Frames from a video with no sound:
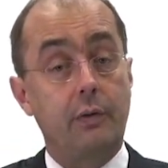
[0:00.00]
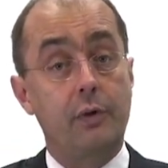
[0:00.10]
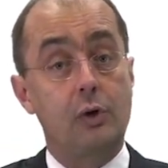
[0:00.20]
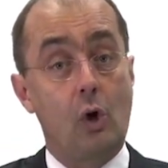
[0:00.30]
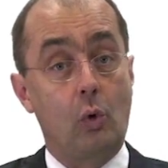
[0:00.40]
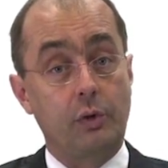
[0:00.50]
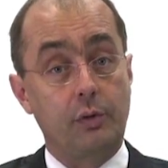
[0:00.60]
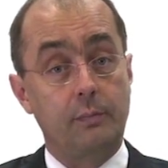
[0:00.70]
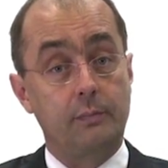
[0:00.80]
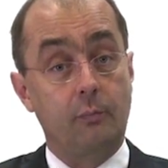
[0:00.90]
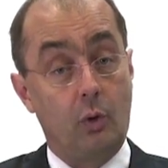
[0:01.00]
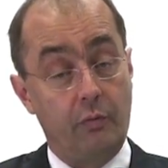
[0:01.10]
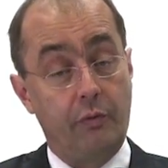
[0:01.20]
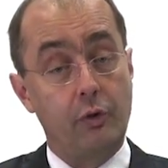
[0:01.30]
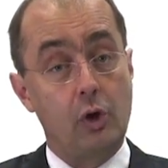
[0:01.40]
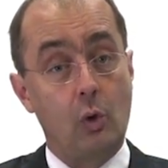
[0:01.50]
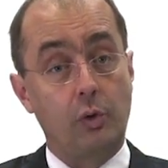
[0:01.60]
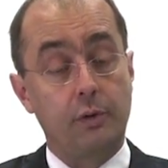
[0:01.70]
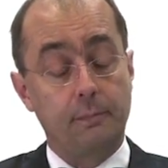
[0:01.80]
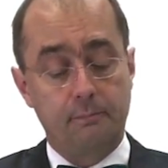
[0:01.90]
the goat, or with a
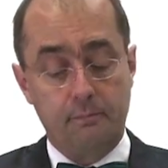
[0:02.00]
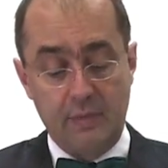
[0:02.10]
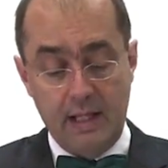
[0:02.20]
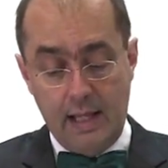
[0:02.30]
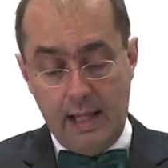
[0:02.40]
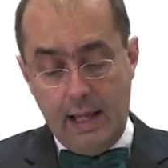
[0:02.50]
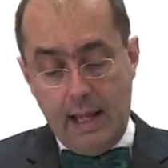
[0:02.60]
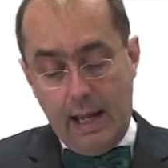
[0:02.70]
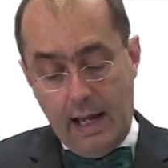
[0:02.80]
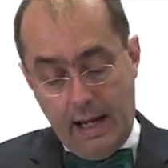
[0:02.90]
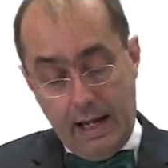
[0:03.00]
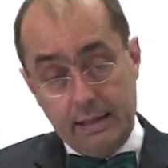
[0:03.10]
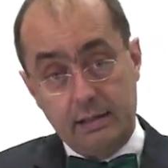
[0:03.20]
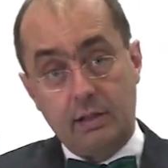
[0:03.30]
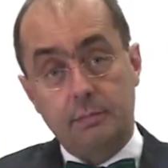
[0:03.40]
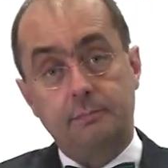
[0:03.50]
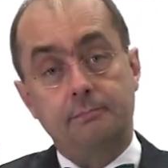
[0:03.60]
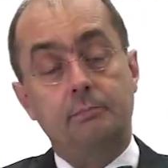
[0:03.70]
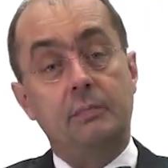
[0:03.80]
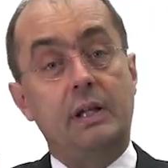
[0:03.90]
goat. And
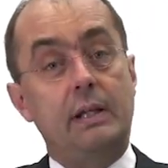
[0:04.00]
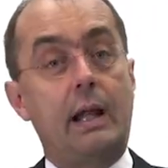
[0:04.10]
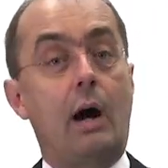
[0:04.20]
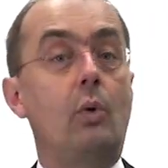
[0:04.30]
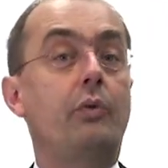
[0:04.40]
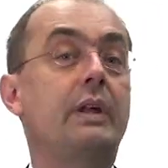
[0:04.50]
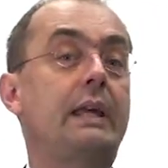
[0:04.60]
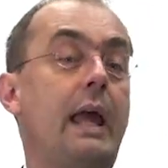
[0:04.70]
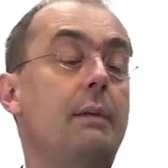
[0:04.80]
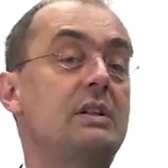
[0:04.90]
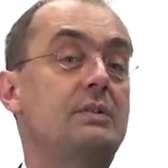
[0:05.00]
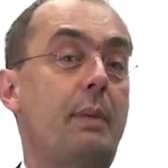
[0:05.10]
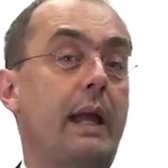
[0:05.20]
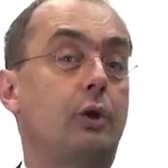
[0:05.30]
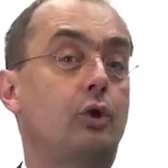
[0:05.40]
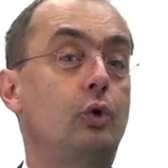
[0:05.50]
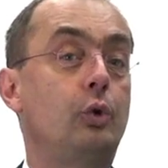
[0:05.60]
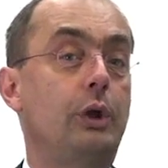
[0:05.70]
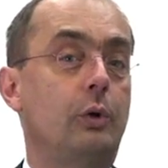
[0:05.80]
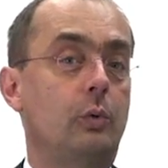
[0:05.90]
now the game is back to
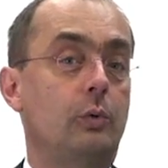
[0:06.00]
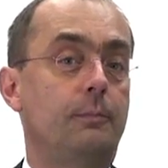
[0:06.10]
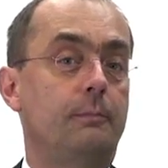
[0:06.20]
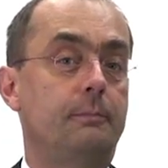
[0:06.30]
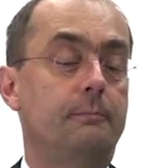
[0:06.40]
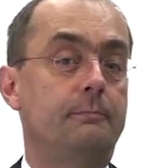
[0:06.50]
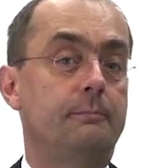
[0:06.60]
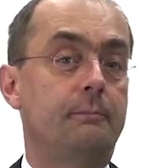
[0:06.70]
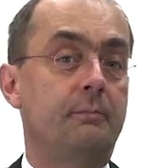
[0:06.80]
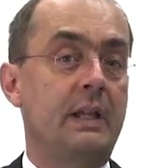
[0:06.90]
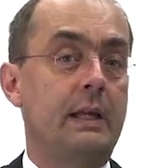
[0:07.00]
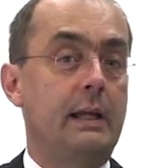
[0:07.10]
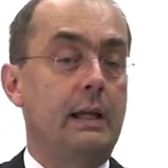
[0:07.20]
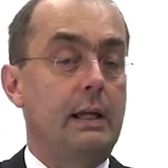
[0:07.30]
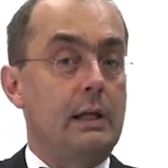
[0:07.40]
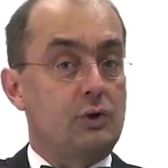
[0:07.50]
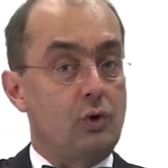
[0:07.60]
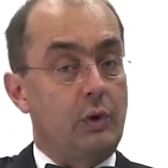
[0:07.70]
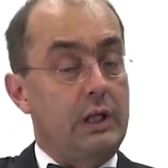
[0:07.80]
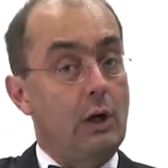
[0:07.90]
you.
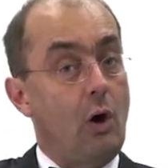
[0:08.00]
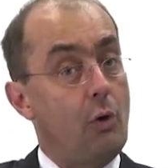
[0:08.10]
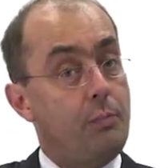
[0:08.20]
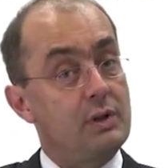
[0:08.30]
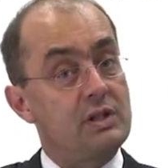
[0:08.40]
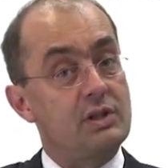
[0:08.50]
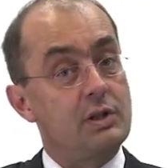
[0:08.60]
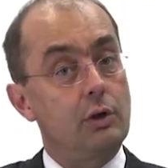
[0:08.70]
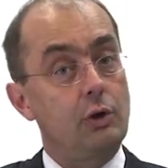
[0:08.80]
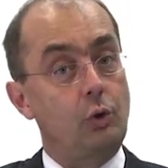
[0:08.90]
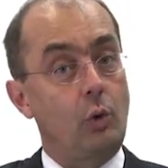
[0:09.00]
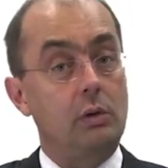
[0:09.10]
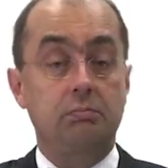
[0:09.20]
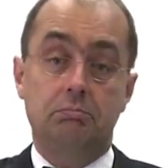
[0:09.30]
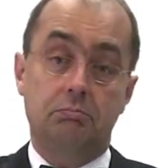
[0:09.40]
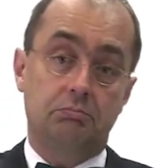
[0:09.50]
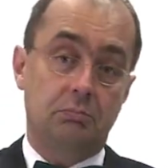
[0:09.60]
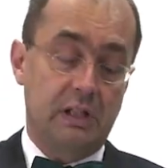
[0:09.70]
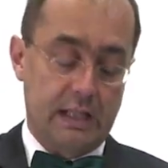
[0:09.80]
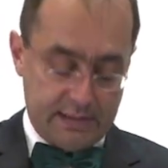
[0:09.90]
So he opens a door.
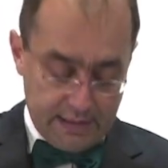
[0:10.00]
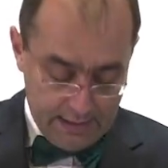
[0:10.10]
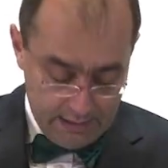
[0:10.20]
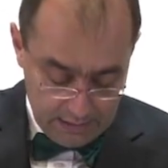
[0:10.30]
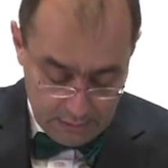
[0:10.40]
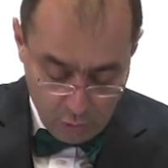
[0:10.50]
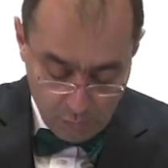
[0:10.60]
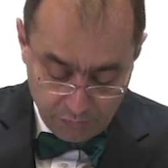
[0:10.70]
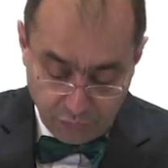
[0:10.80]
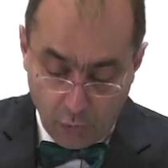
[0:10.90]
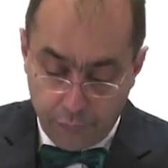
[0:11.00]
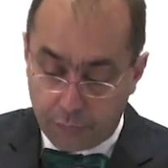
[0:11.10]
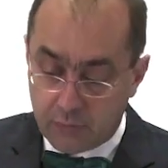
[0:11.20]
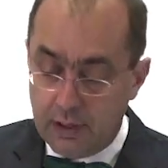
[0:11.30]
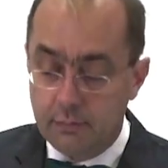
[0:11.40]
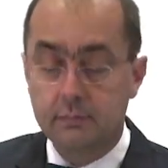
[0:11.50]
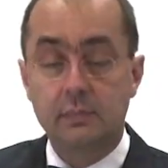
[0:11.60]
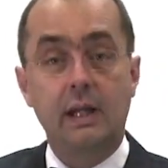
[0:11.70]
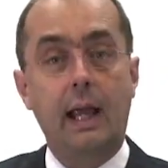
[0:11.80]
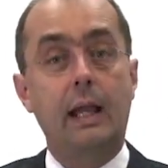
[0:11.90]
Let's say he opens door 3,
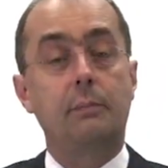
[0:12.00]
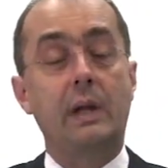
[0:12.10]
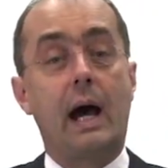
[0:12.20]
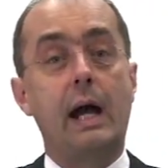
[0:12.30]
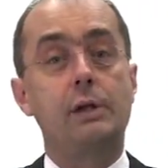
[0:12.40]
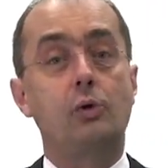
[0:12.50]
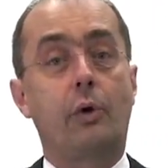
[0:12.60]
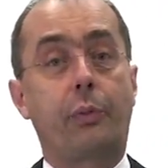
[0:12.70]
and behind door